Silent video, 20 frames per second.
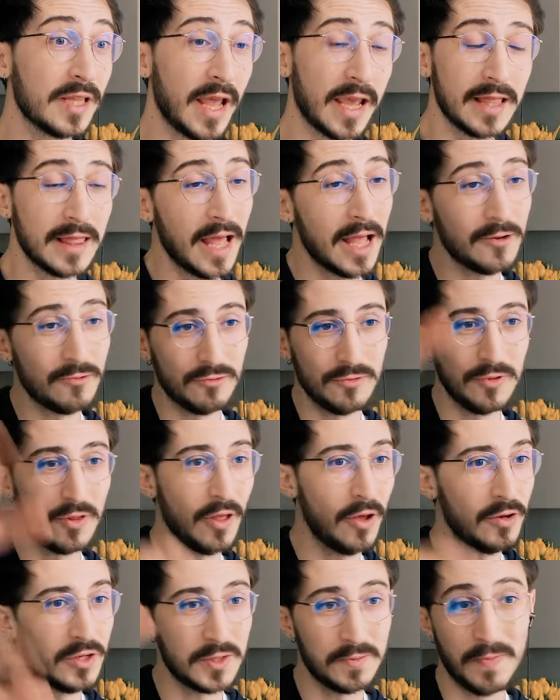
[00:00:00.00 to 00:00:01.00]
like, that,
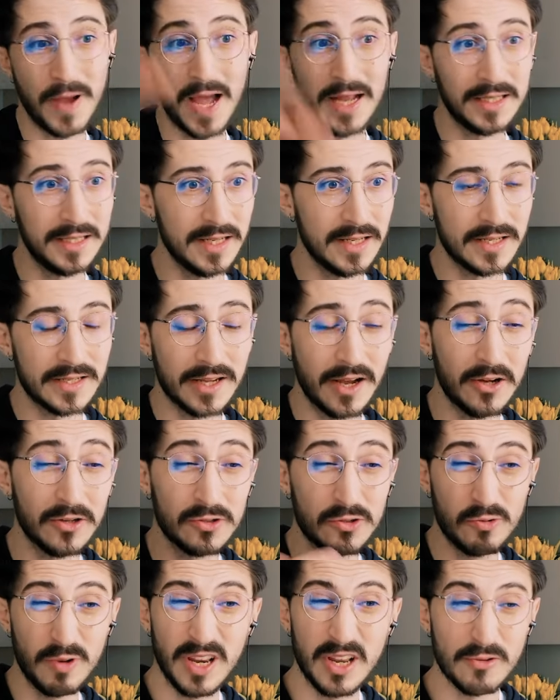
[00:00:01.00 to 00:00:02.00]
those patterns
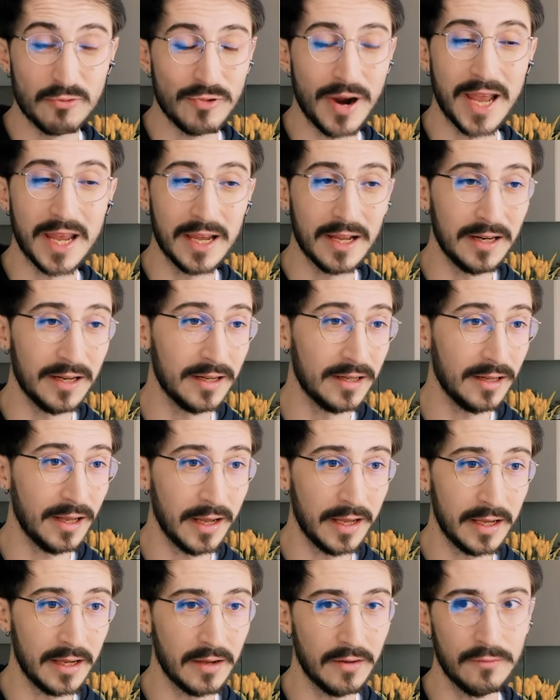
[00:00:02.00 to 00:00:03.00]
aren't really regular.
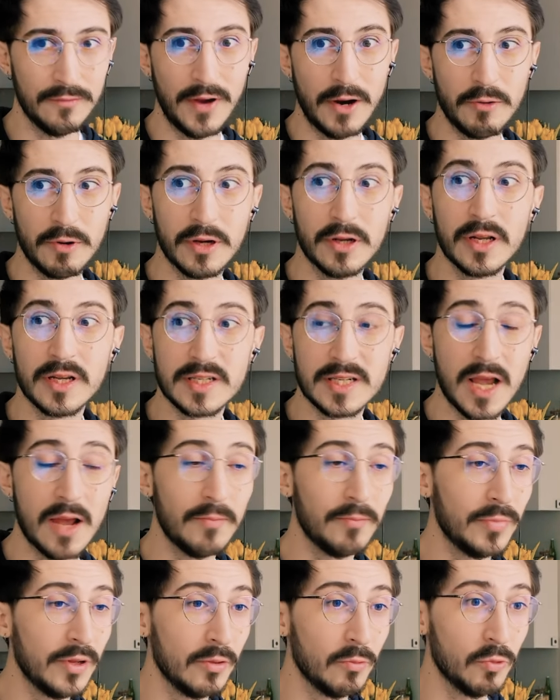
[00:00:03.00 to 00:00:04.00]
Like, a very good
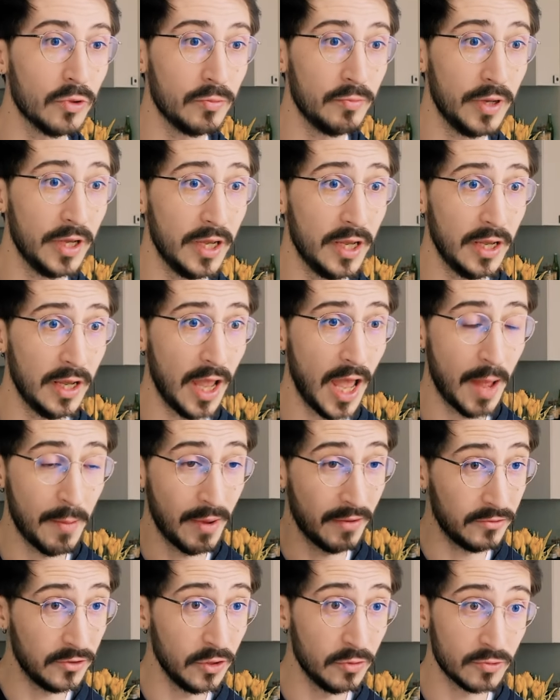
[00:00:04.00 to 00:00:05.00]
example would be
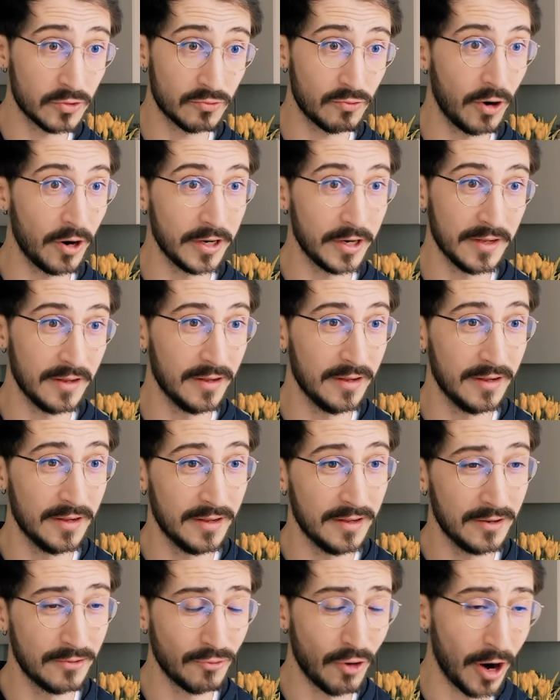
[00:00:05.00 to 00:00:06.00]
M F Doom's right,
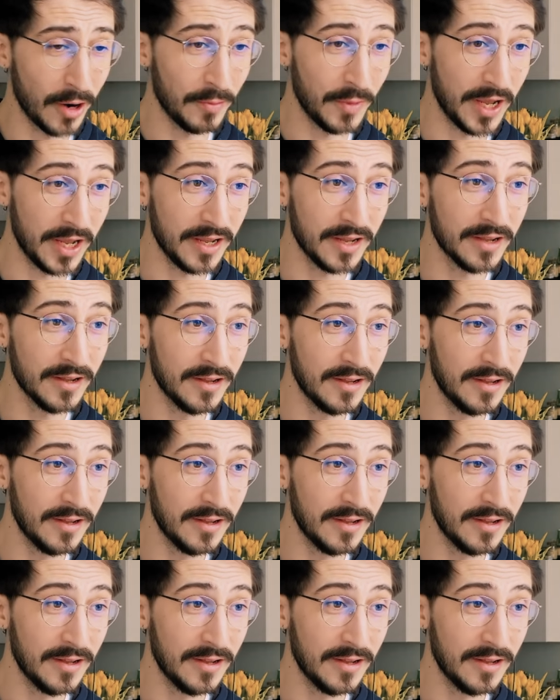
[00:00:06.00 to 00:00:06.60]
uh, rhyming.